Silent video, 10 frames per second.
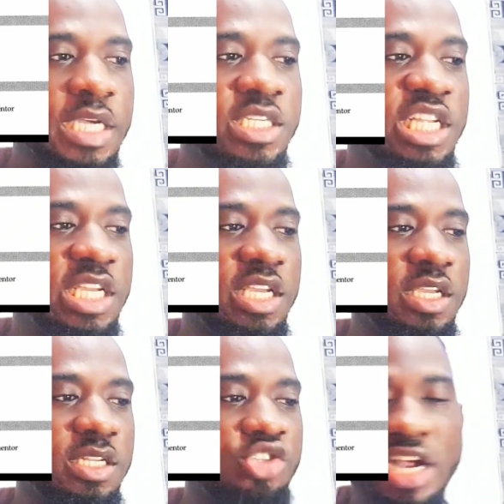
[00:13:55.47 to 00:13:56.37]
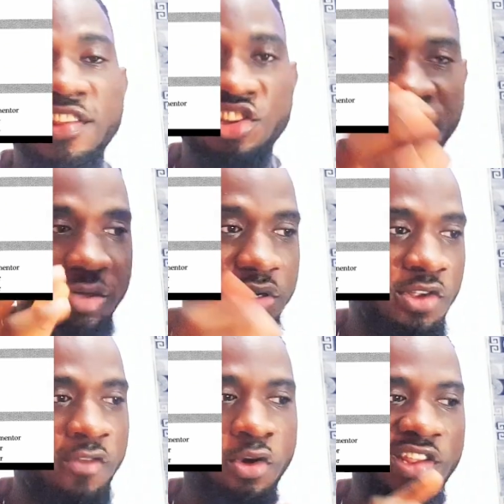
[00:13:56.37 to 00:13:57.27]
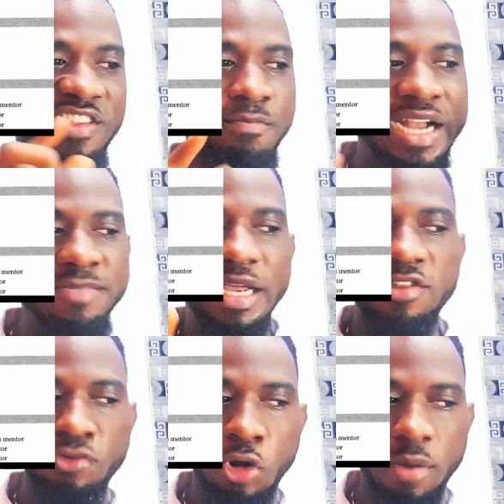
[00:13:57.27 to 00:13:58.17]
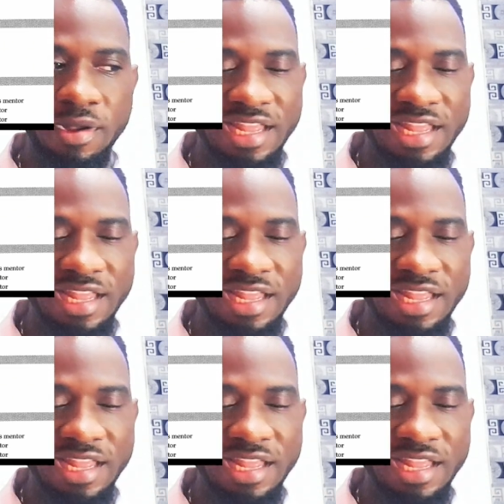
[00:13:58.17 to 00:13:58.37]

the transition, because of course it is marked by two commas.